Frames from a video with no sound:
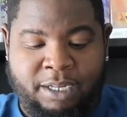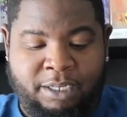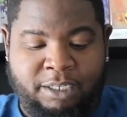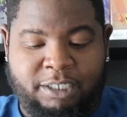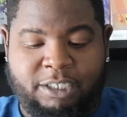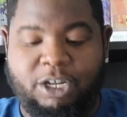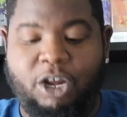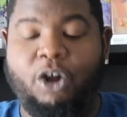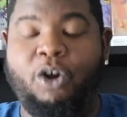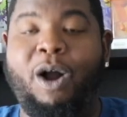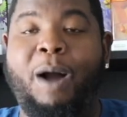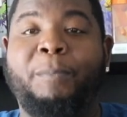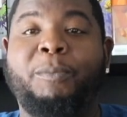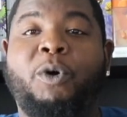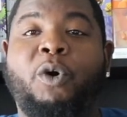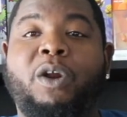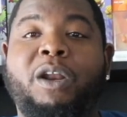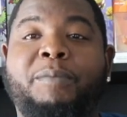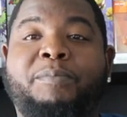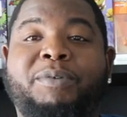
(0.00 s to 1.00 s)
So I'm
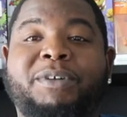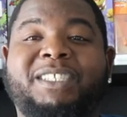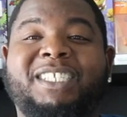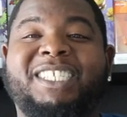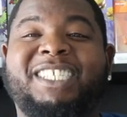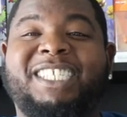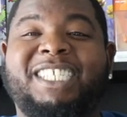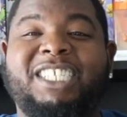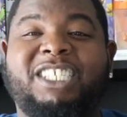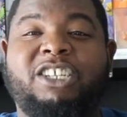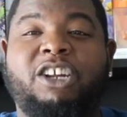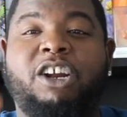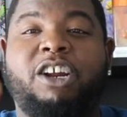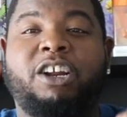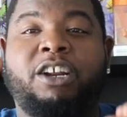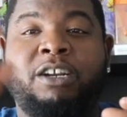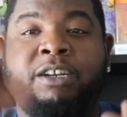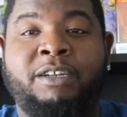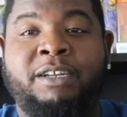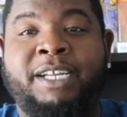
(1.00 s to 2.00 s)
going to put these
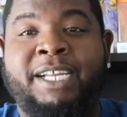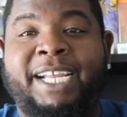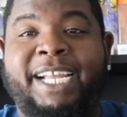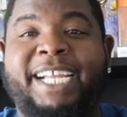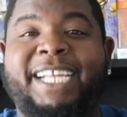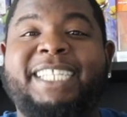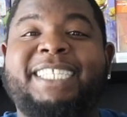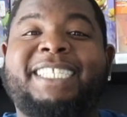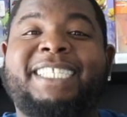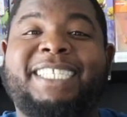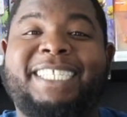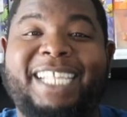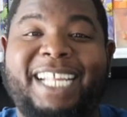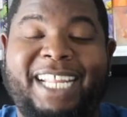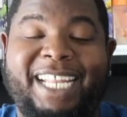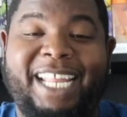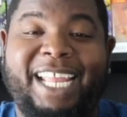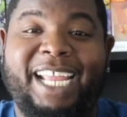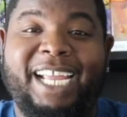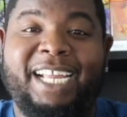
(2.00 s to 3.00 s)
are
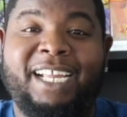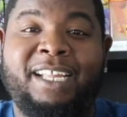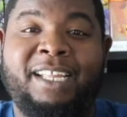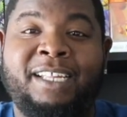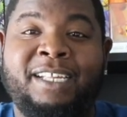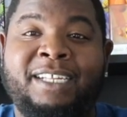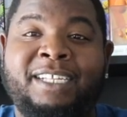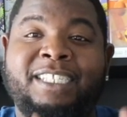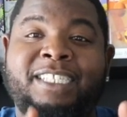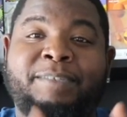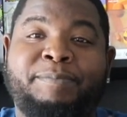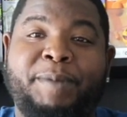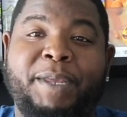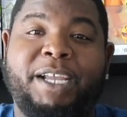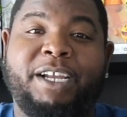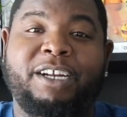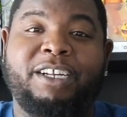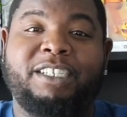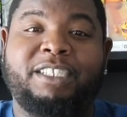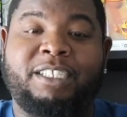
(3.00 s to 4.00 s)
in-ceiling
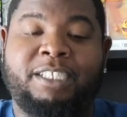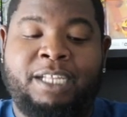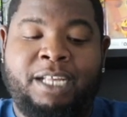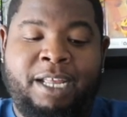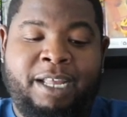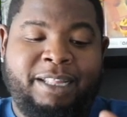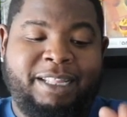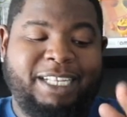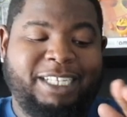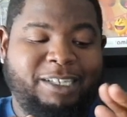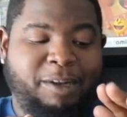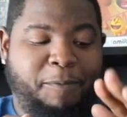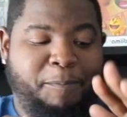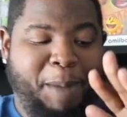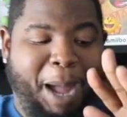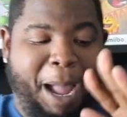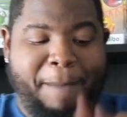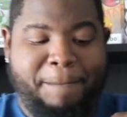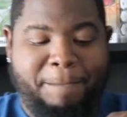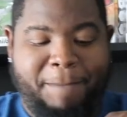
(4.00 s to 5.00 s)
speakers. These are
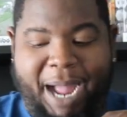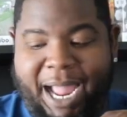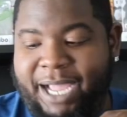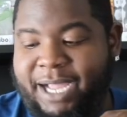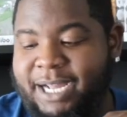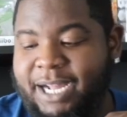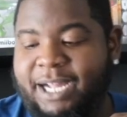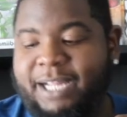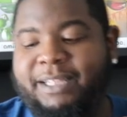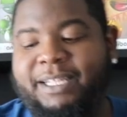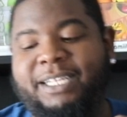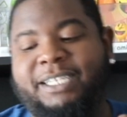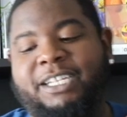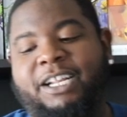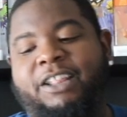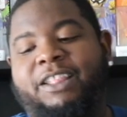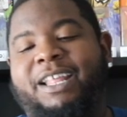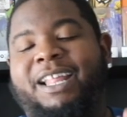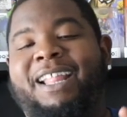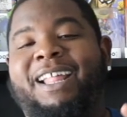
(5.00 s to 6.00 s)
by Micca. These
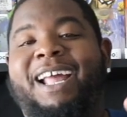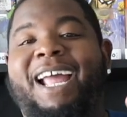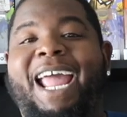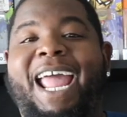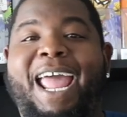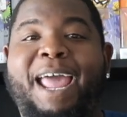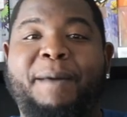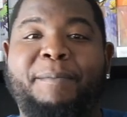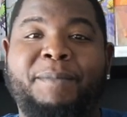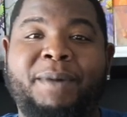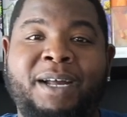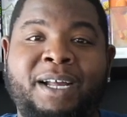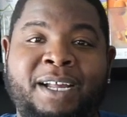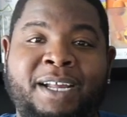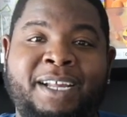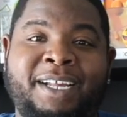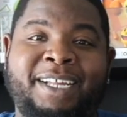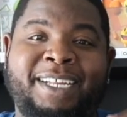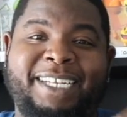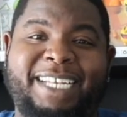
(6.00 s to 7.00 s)
are the
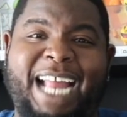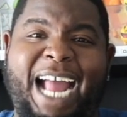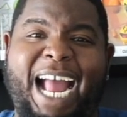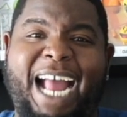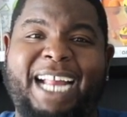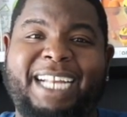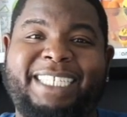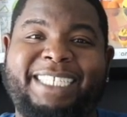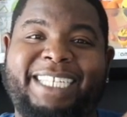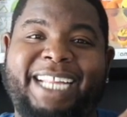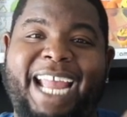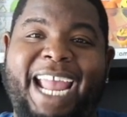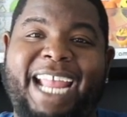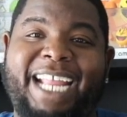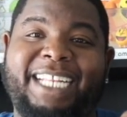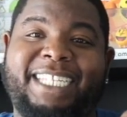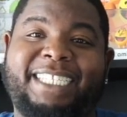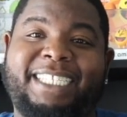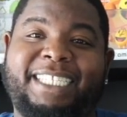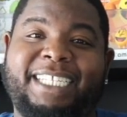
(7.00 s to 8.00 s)

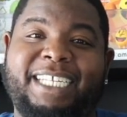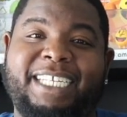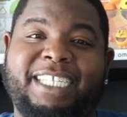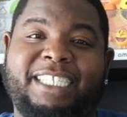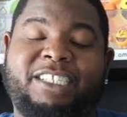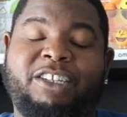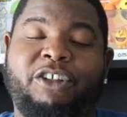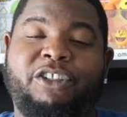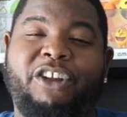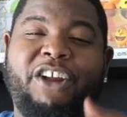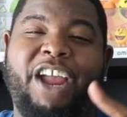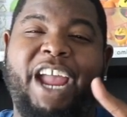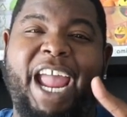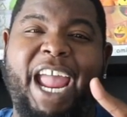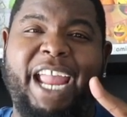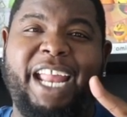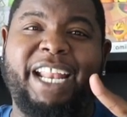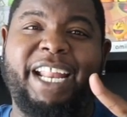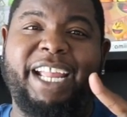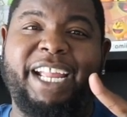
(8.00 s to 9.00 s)
M-8c. So they're
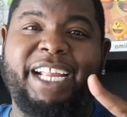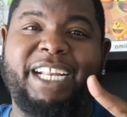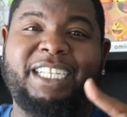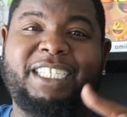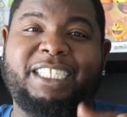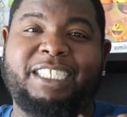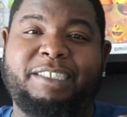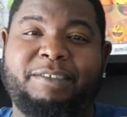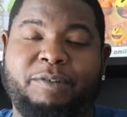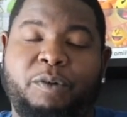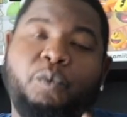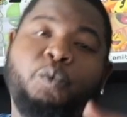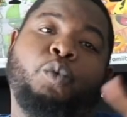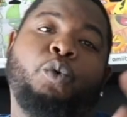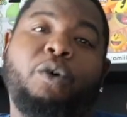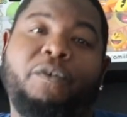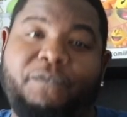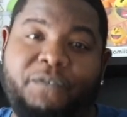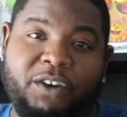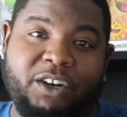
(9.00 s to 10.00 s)
8-inch
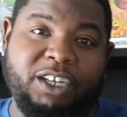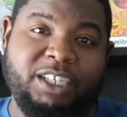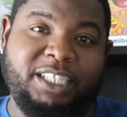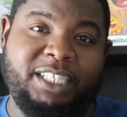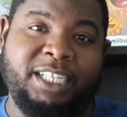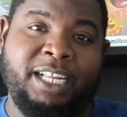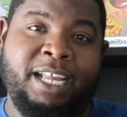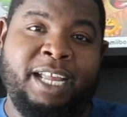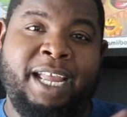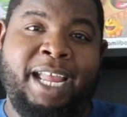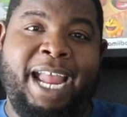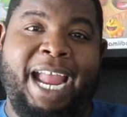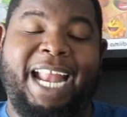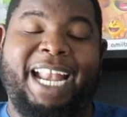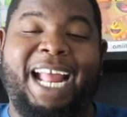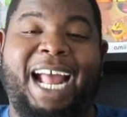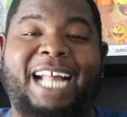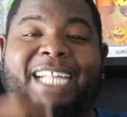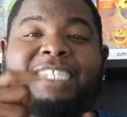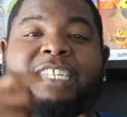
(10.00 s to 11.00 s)
woofers,
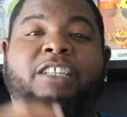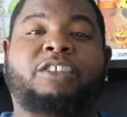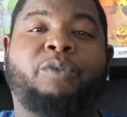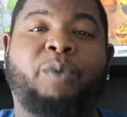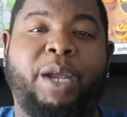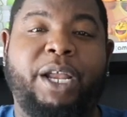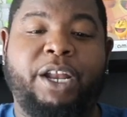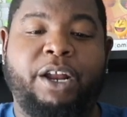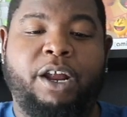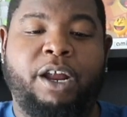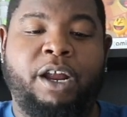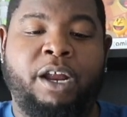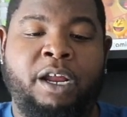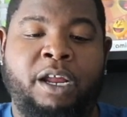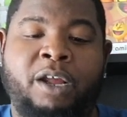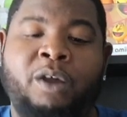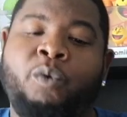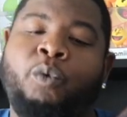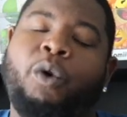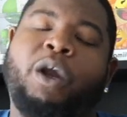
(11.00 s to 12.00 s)
and it has a tweeter.
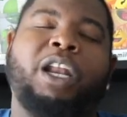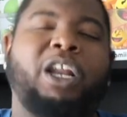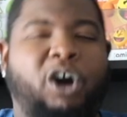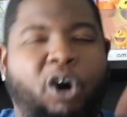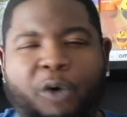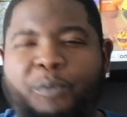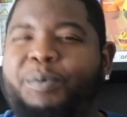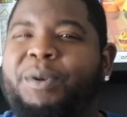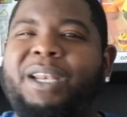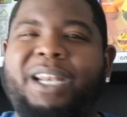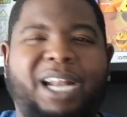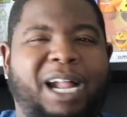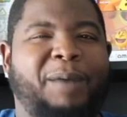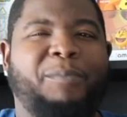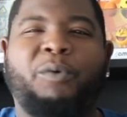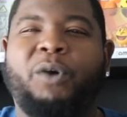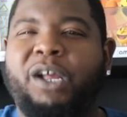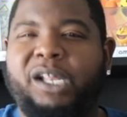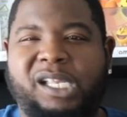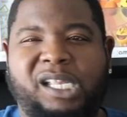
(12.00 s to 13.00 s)
We're going to open it
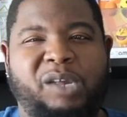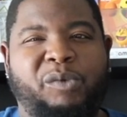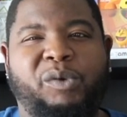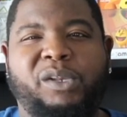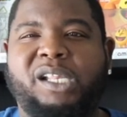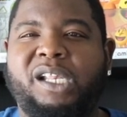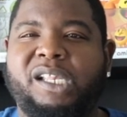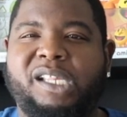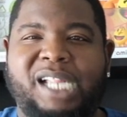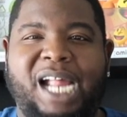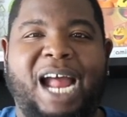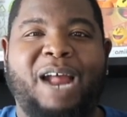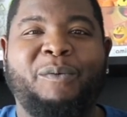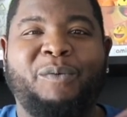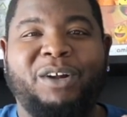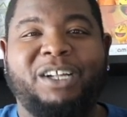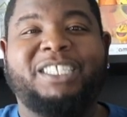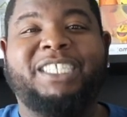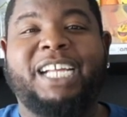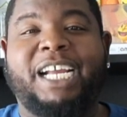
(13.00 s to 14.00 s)
up. We're going to see what's inside. We're
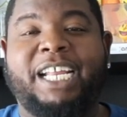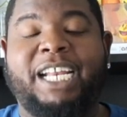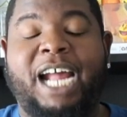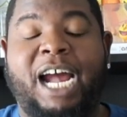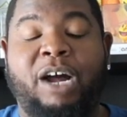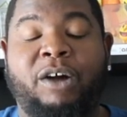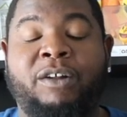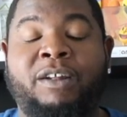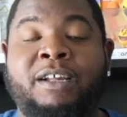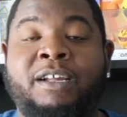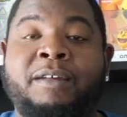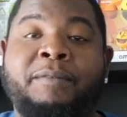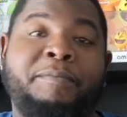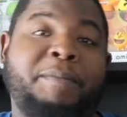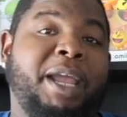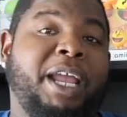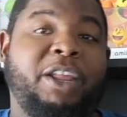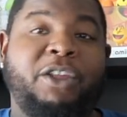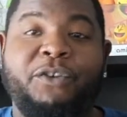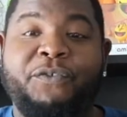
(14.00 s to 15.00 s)
going to check it out.
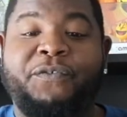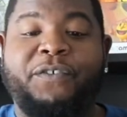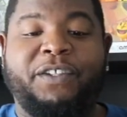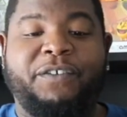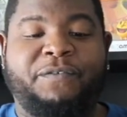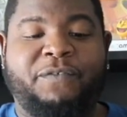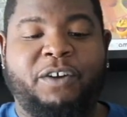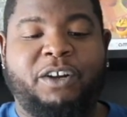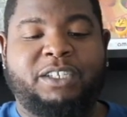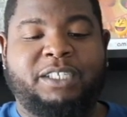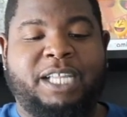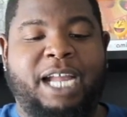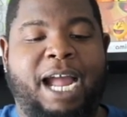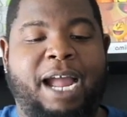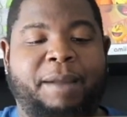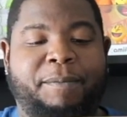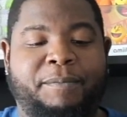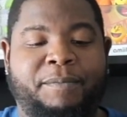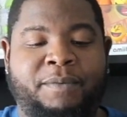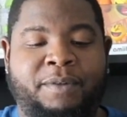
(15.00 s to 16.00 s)
Me and you for the first
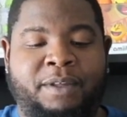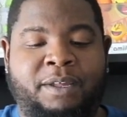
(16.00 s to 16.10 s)
time.